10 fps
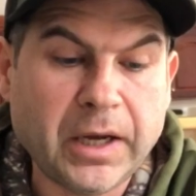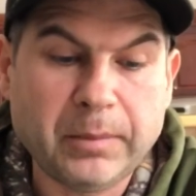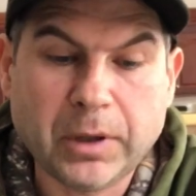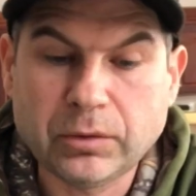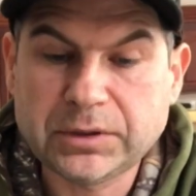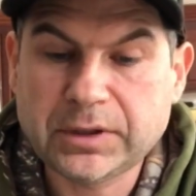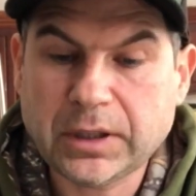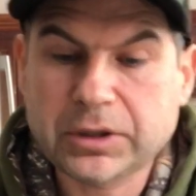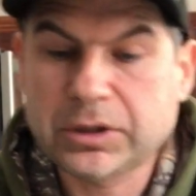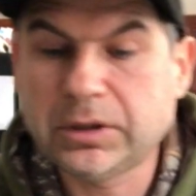about
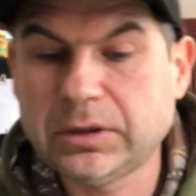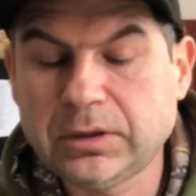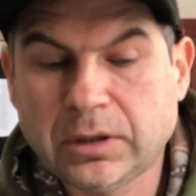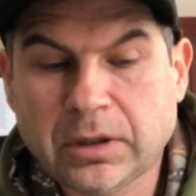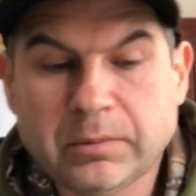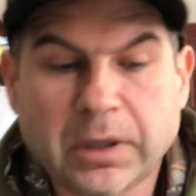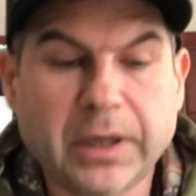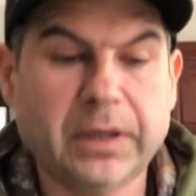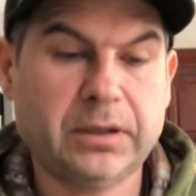section on my